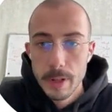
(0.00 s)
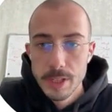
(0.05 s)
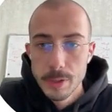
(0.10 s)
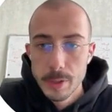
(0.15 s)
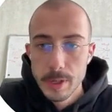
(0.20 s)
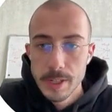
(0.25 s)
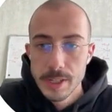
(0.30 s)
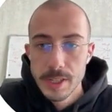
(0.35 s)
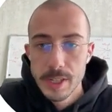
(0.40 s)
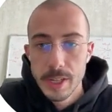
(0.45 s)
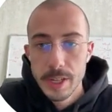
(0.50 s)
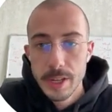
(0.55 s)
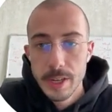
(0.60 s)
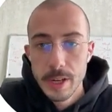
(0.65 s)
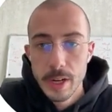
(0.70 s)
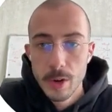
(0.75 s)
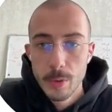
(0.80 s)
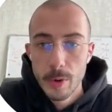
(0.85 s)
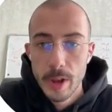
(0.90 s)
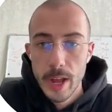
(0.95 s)
as you can see
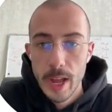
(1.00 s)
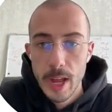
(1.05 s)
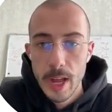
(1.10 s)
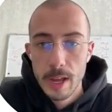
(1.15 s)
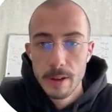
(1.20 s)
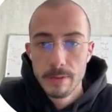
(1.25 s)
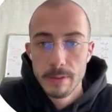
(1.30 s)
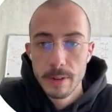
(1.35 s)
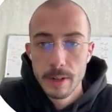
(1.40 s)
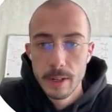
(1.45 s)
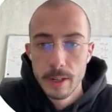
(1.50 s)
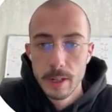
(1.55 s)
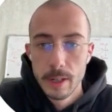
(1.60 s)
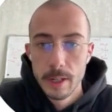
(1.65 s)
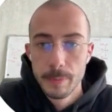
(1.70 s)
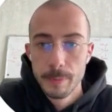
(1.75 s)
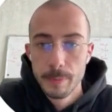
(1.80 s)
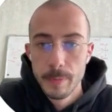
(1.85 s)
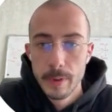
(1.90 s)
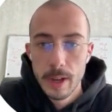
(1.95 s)
here, we have
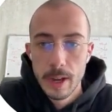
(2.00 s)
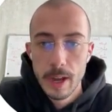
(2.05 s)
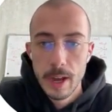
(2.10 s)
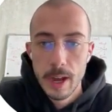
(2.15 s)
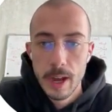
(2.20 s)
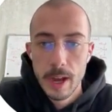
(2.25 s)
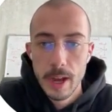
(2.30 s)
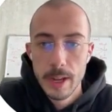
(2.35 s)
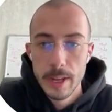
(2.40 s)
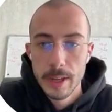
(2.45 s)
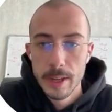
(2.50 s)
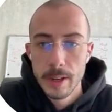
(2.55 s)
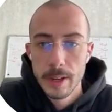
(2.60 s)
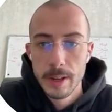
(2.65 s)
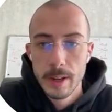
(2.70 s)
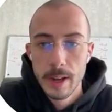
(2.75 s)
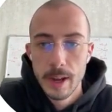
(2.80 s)
hi,